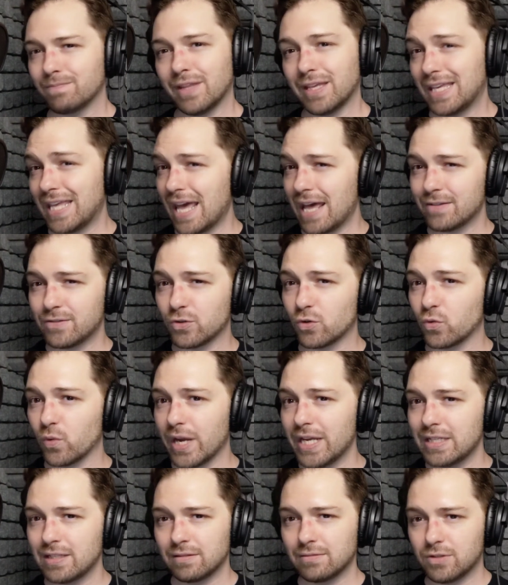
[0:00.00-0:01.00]
Like, yeah, it's
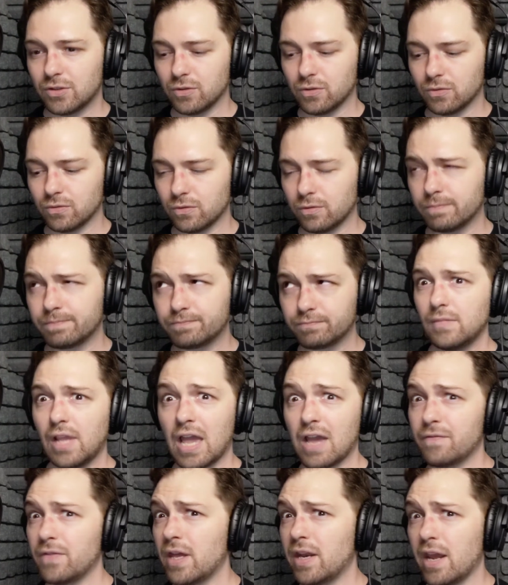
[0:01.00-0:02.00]
great to
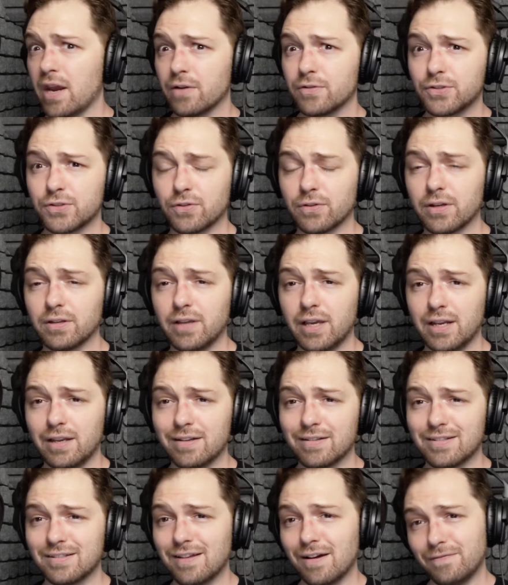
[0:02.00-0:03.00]
have that air circulating
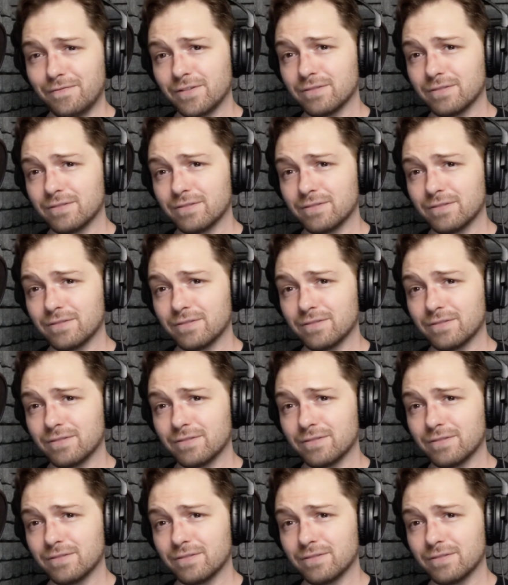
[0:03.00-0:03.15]
and stuff,